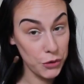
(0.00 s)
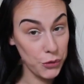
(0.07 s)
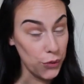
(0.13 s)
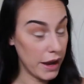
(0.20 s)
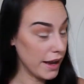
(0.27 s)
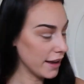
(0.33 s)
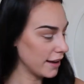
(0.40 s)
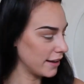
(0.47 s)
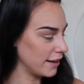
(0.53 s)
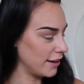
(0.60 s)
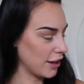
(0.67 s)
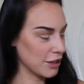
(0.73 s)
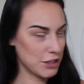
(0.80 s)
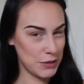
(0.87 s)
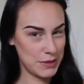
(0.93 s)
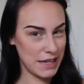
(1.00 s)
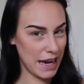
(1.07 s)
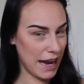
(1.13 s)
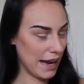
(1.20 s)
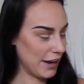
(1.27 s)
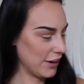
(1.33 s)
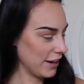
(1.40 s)
awake, not so
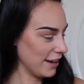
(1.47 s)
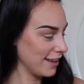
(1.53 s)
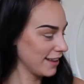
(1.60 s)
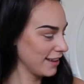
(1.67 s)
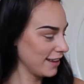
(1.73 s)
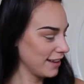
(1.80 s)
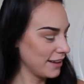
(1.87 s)
tired.